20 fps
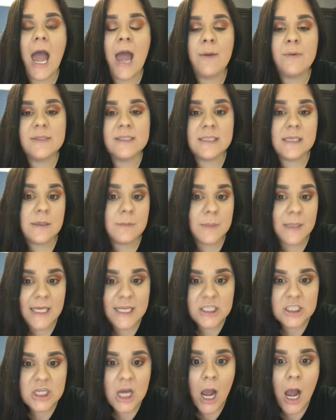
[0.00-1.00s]
I was in
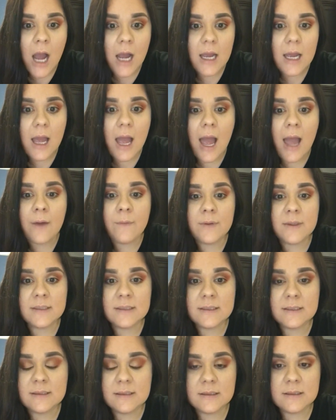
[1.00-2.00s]
complete shock. I
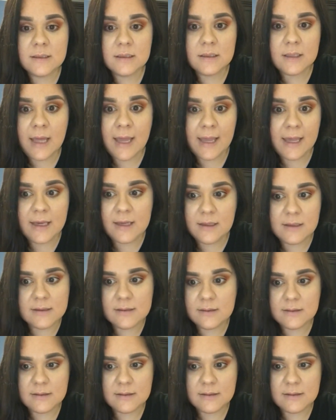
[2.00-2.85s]
was like,